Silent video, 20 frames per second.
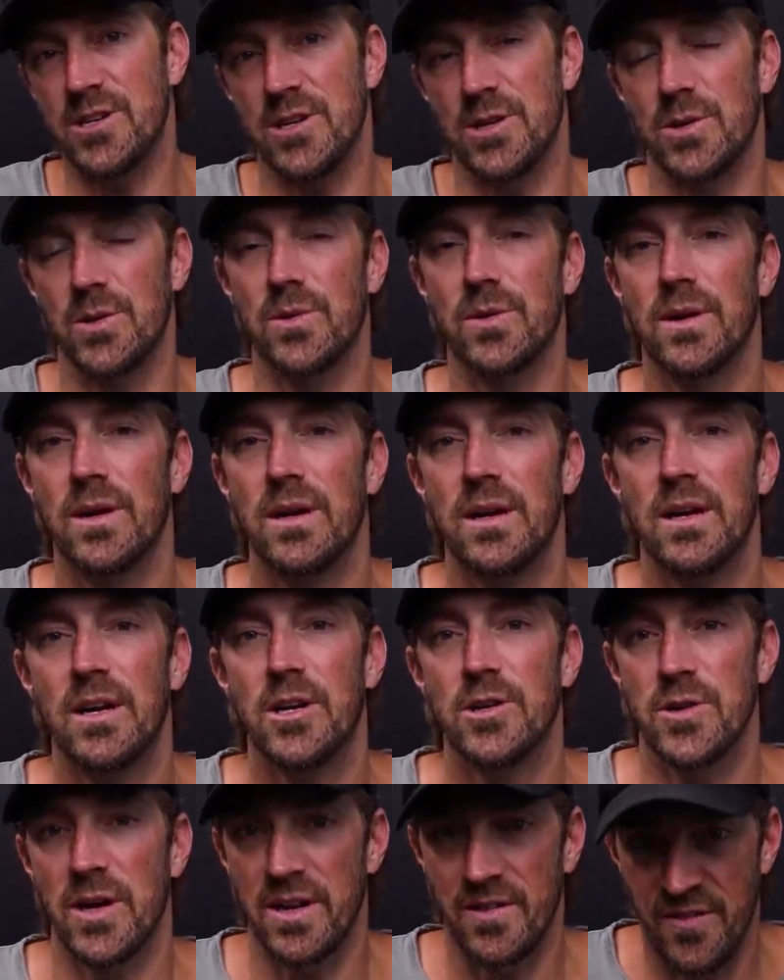to
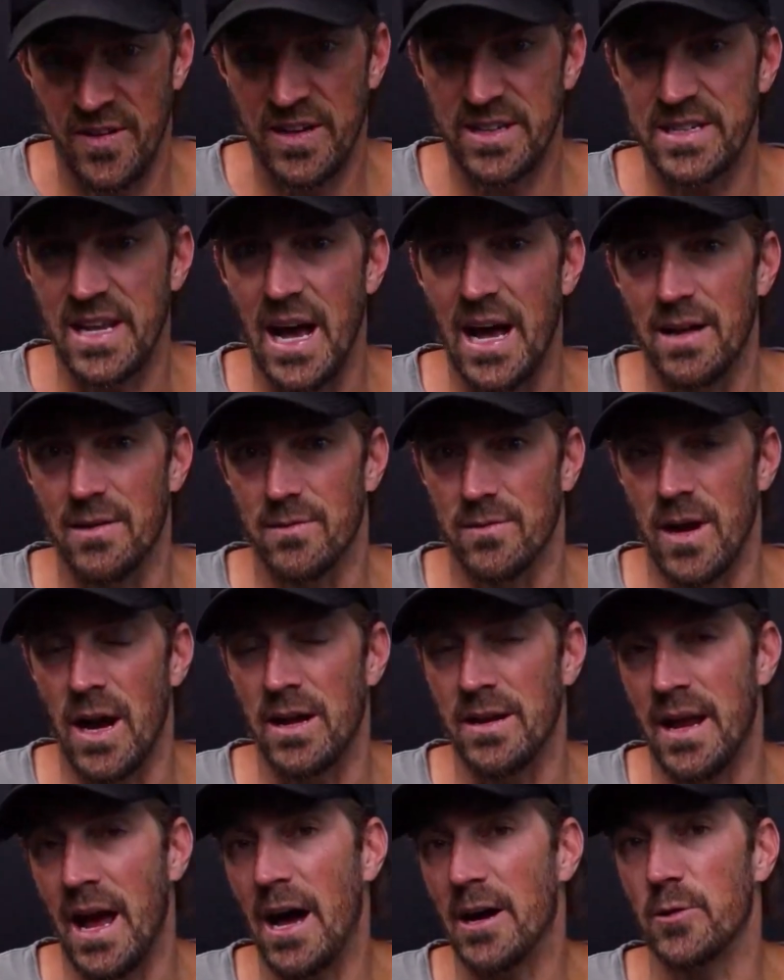try to fix that.
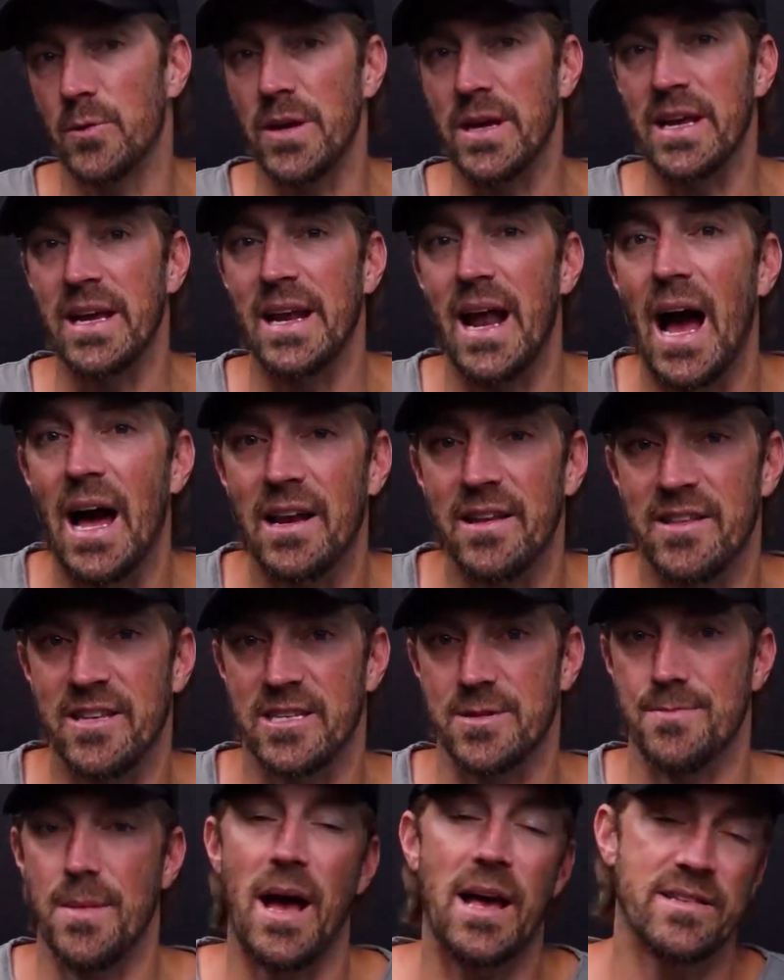And how do we get out of
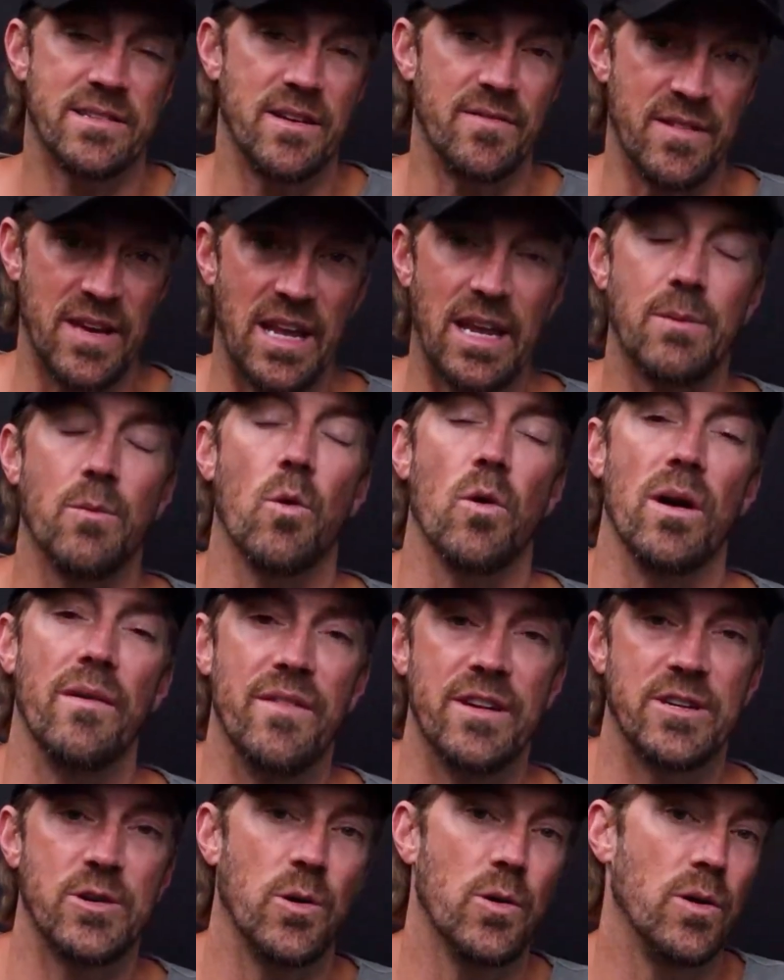this mess of getting more
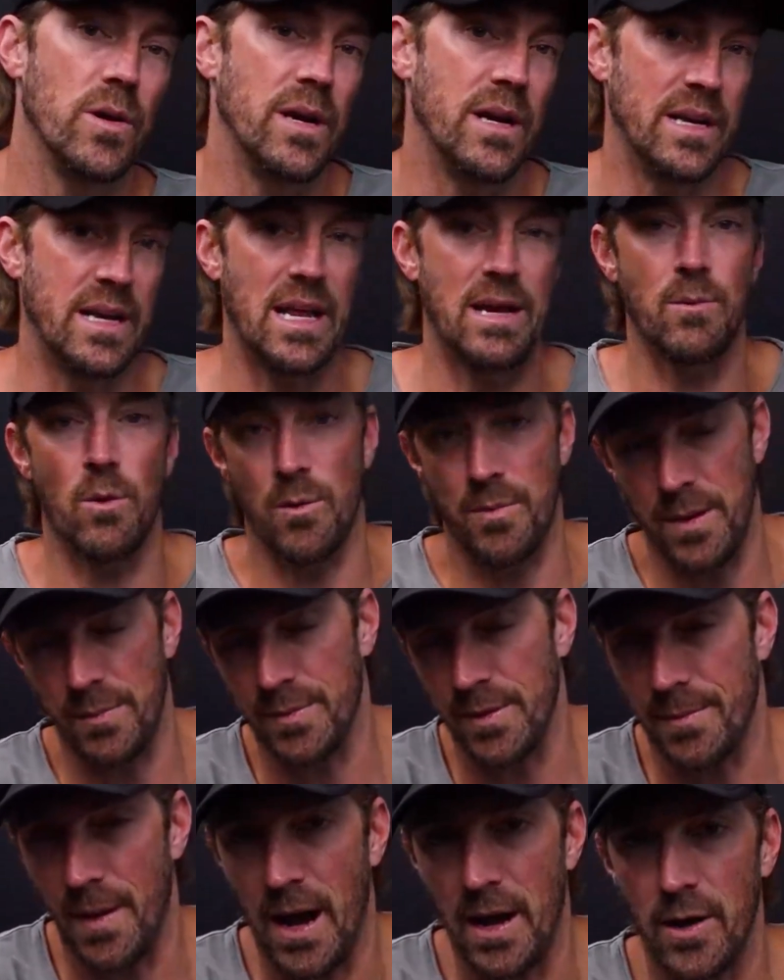inventory and getting more
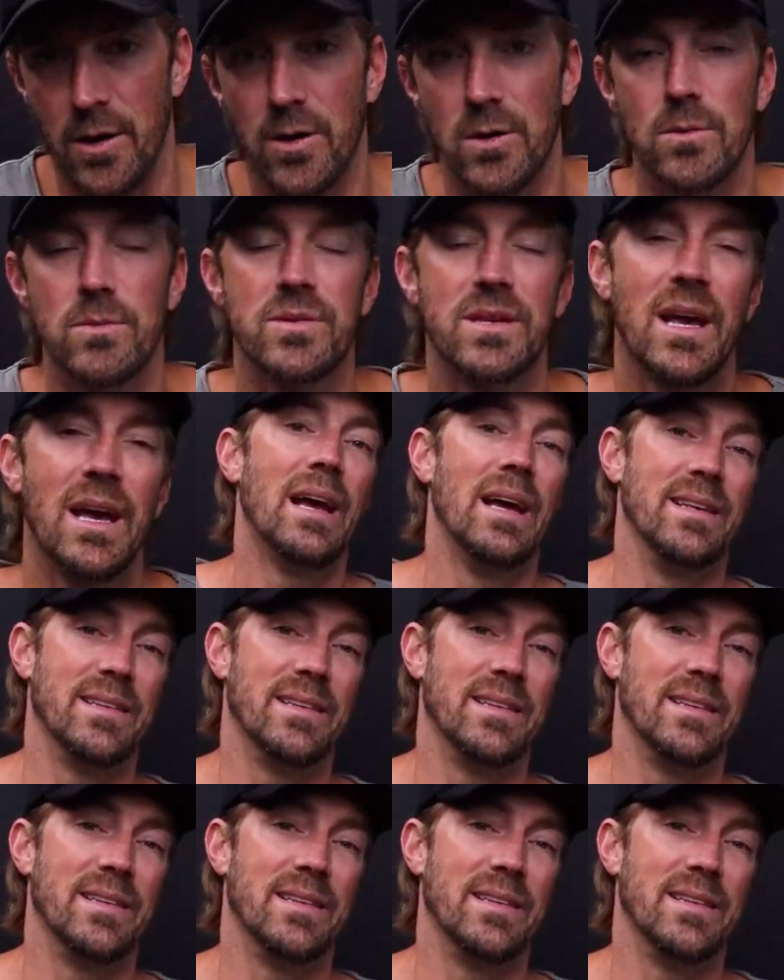people to buy homes?